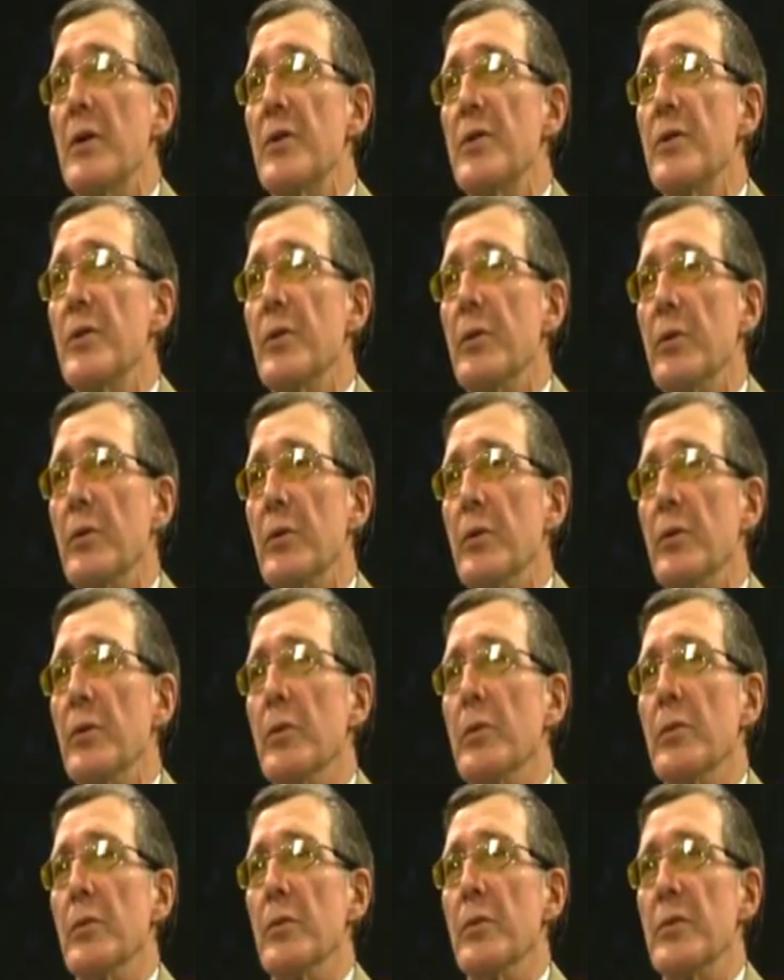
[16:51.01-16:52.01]

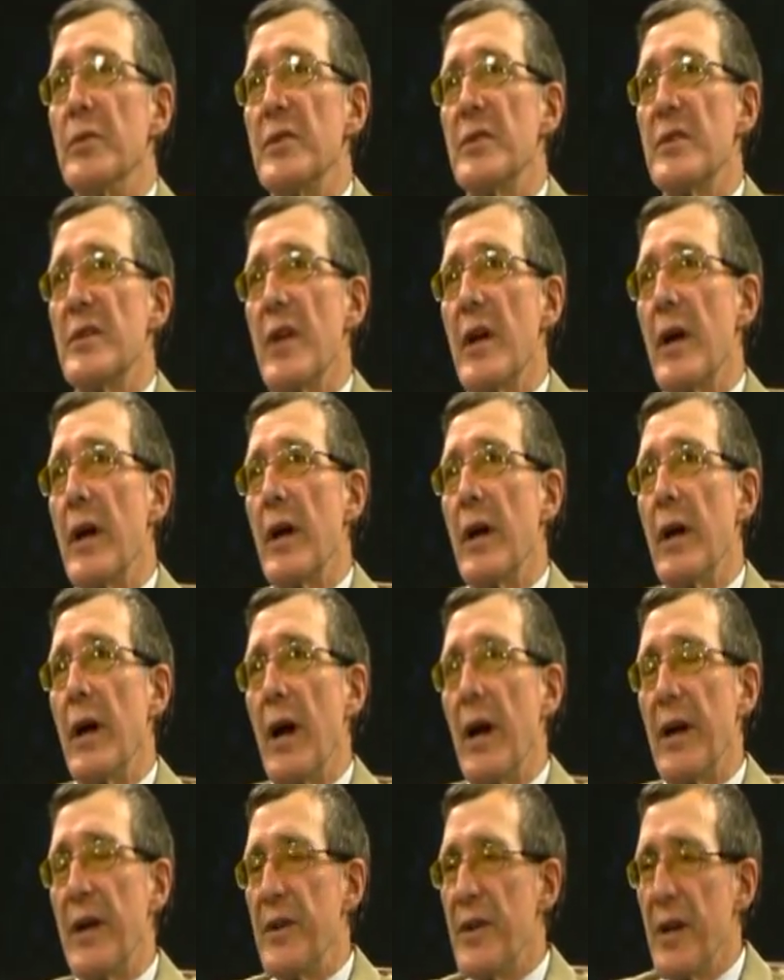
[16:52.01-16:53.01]
to say
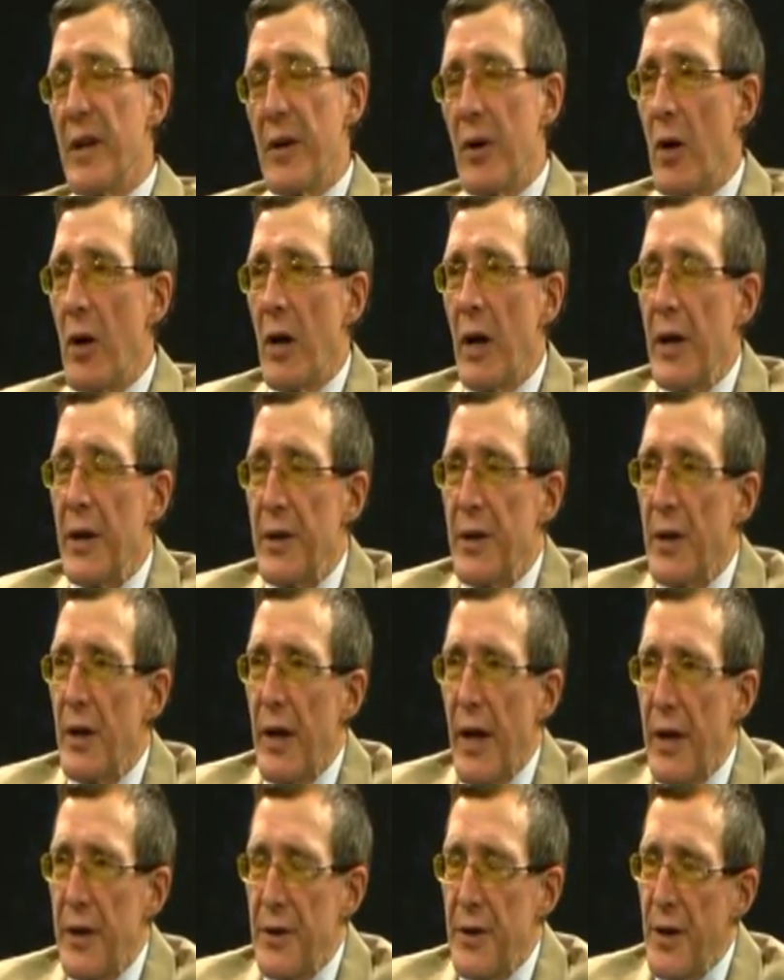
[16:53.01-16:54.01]
I had done all I do
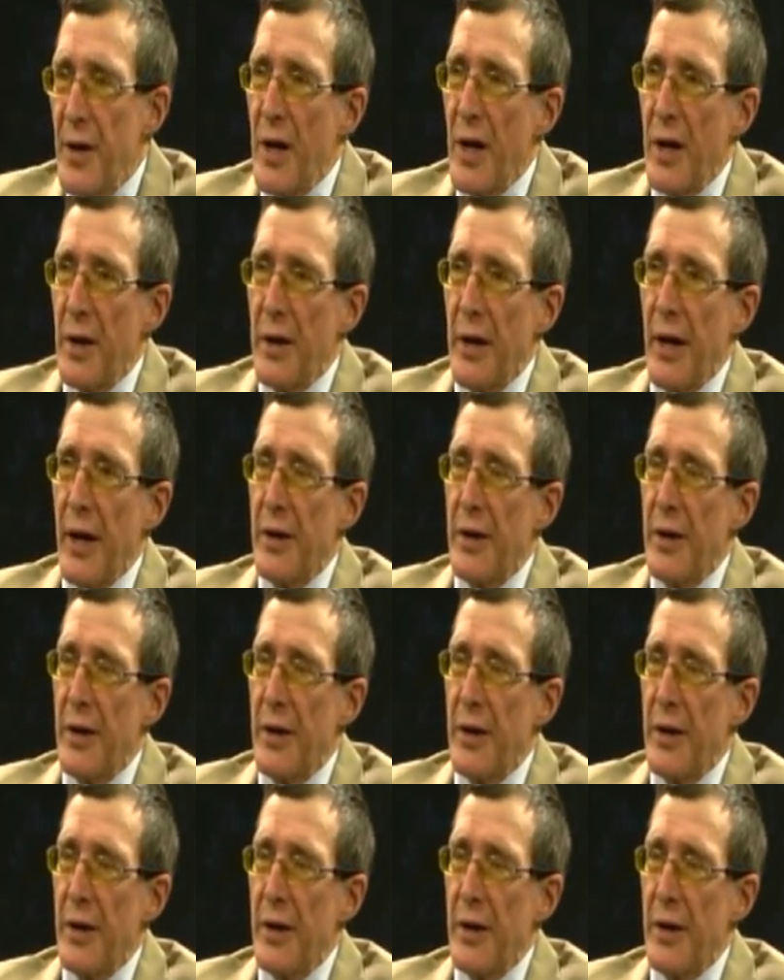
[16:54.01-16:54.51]
had done,